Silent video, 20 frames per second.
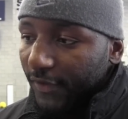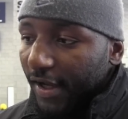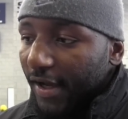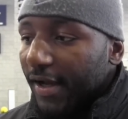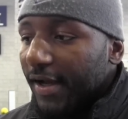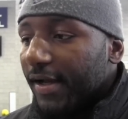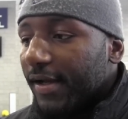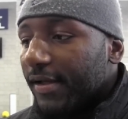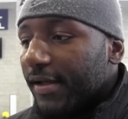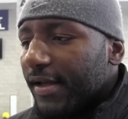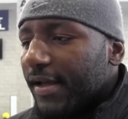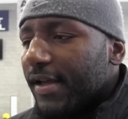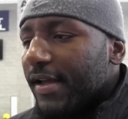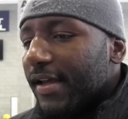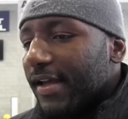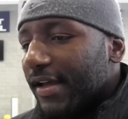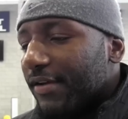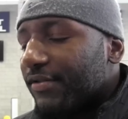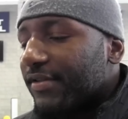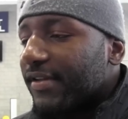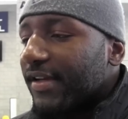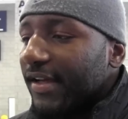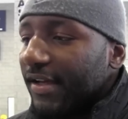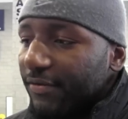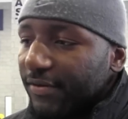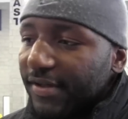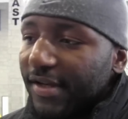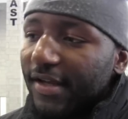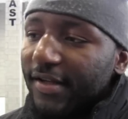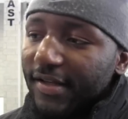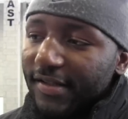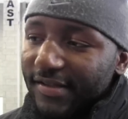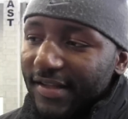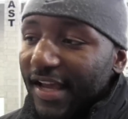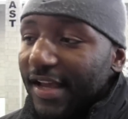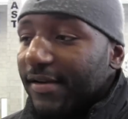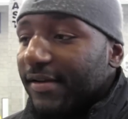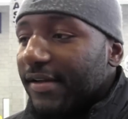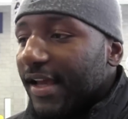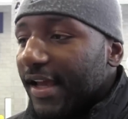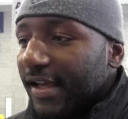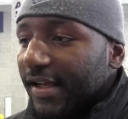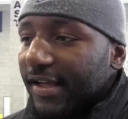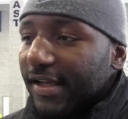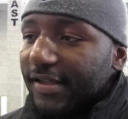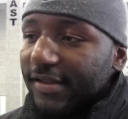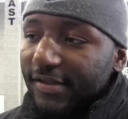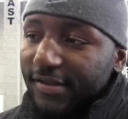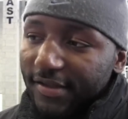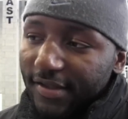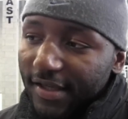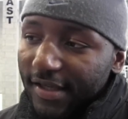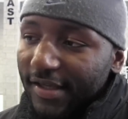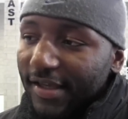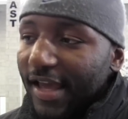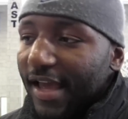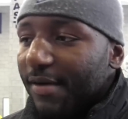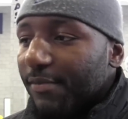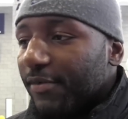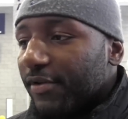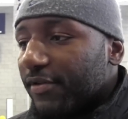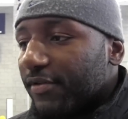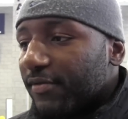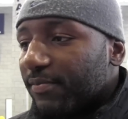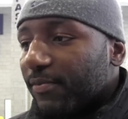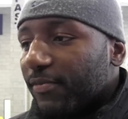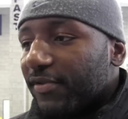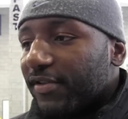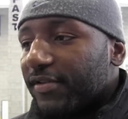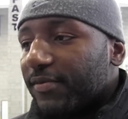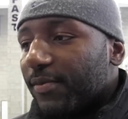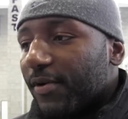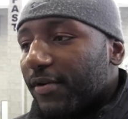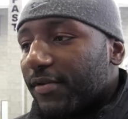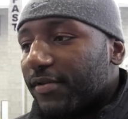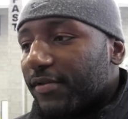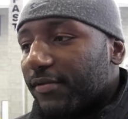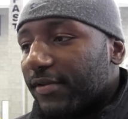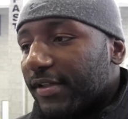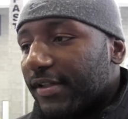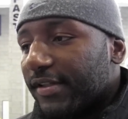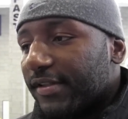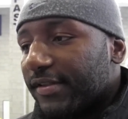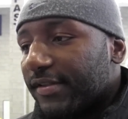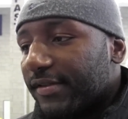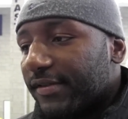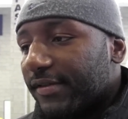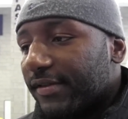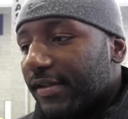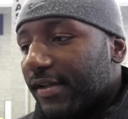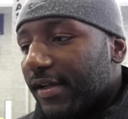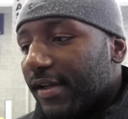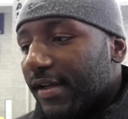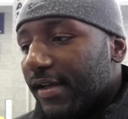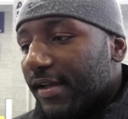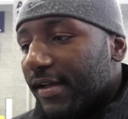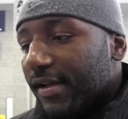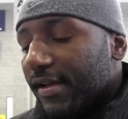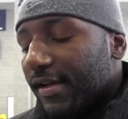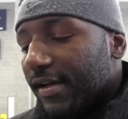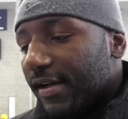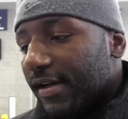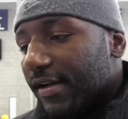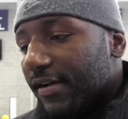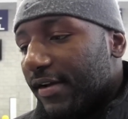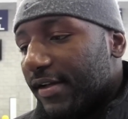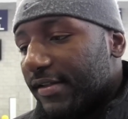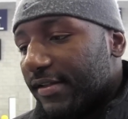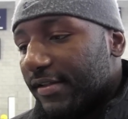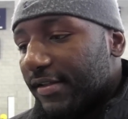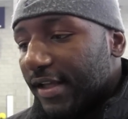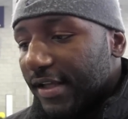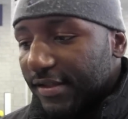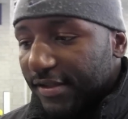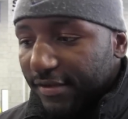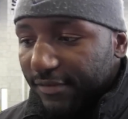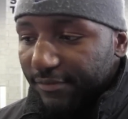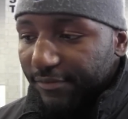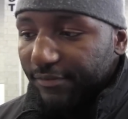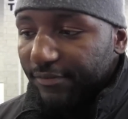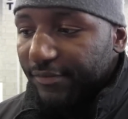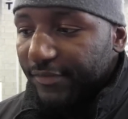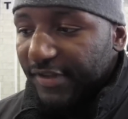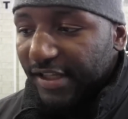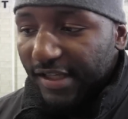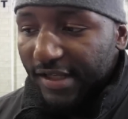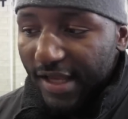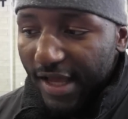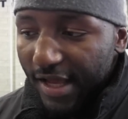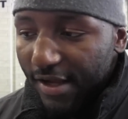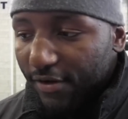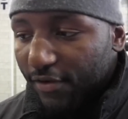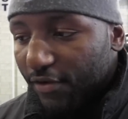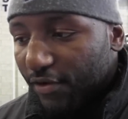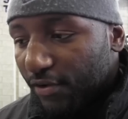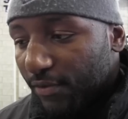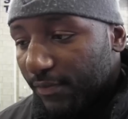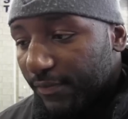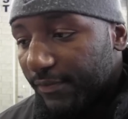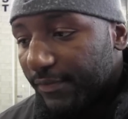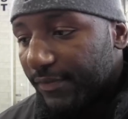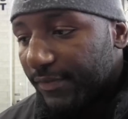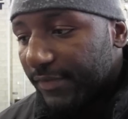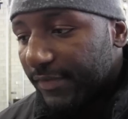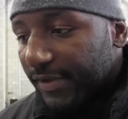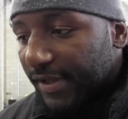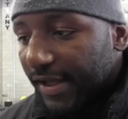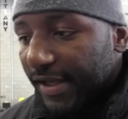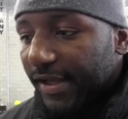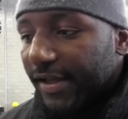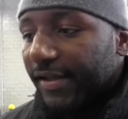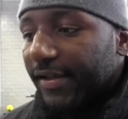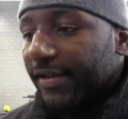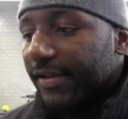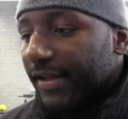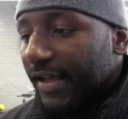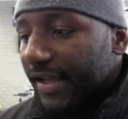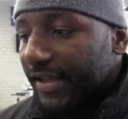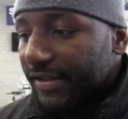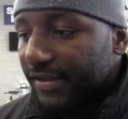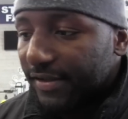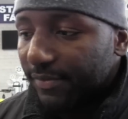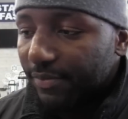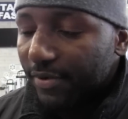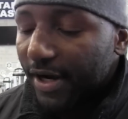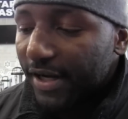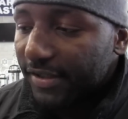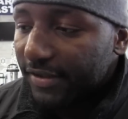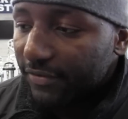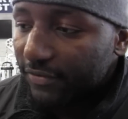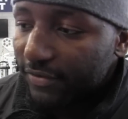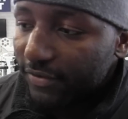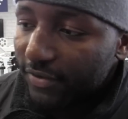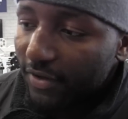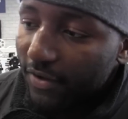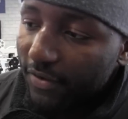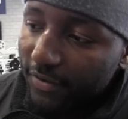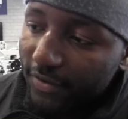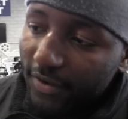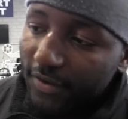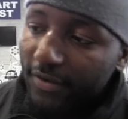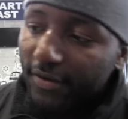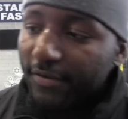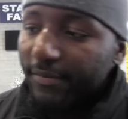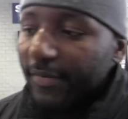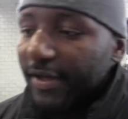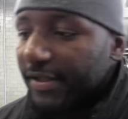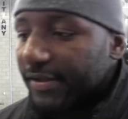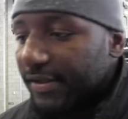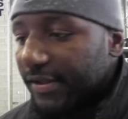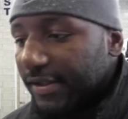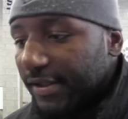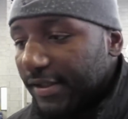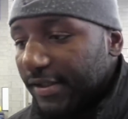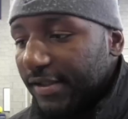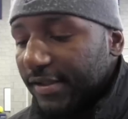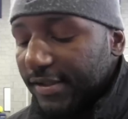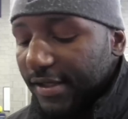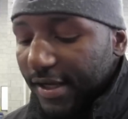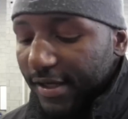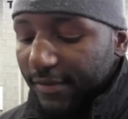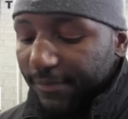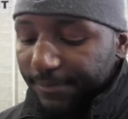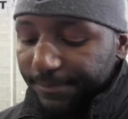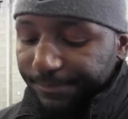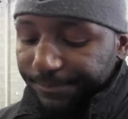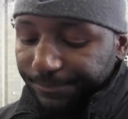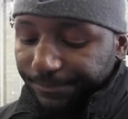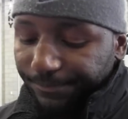It was the same day because he came and spoke to us as a D-line group. Then as the process was going on, basically, he decided.